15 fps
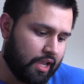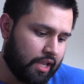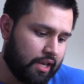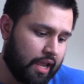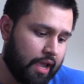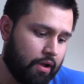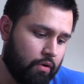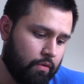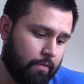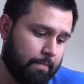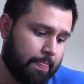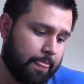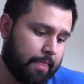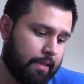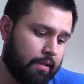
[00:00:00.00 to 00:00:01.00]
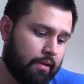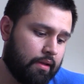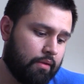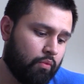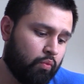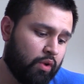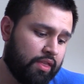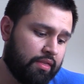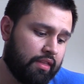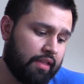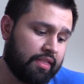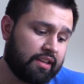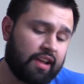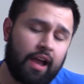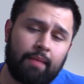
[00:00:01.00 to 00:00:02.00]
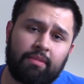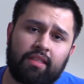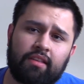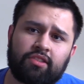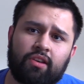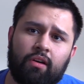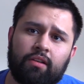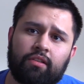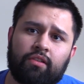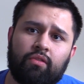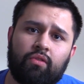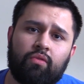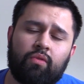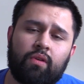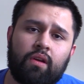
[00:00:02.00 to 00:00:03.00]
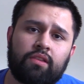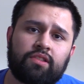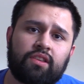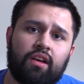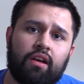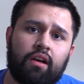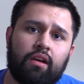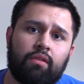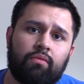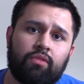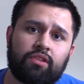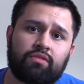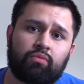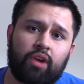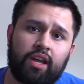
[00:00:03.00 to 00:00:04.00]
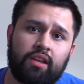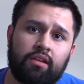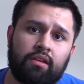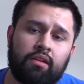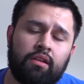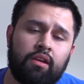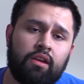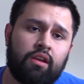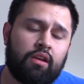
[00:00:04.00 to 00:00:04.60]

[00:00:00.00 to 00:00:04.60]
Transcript: Now, when at the time that this article was uh, was written,